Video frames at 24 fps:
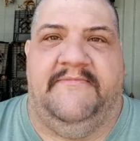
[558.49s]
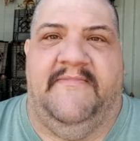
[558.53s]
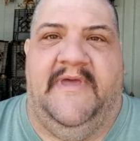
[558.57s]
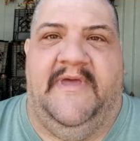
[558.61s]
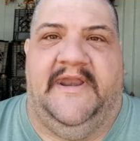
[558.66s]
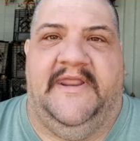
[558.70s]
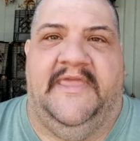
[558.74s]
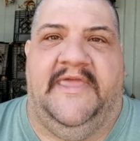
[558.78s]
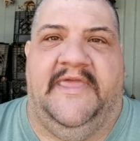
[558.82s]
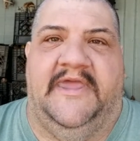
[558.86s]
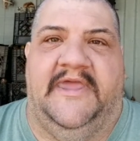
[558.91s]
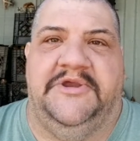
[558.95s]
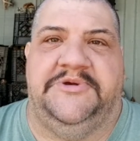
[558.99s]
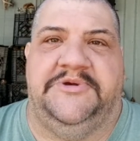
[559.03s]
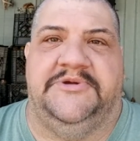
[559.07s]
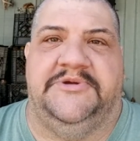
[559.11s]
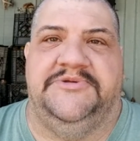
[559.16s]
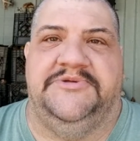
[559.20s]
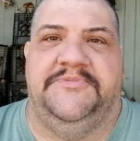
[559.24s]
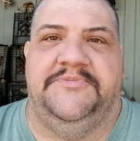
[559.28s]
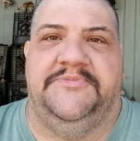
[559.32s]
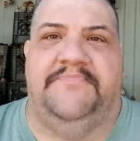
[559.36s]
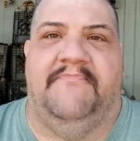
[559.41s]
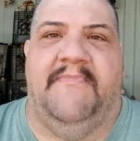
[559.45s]

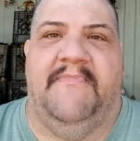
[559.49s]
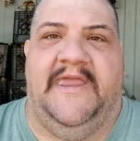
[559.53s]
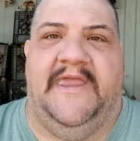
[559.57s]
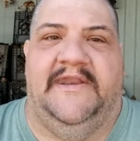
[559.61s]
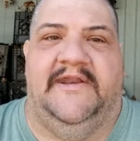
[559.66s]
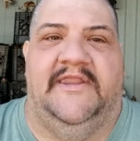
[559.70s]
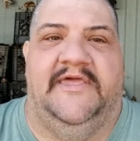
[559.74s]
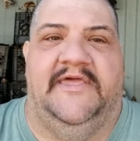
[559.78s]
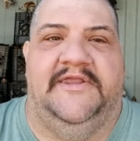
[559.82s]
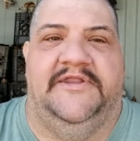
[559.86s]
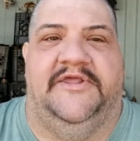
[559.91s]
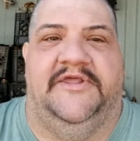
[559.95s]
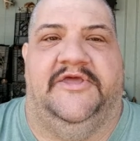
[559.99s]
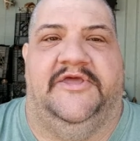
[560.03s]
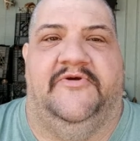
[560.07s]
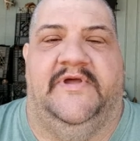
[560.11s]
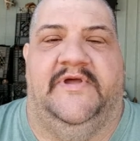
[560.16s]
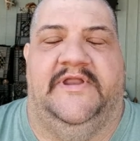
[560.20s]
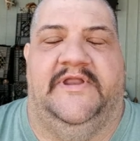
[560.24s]
medications mainly do.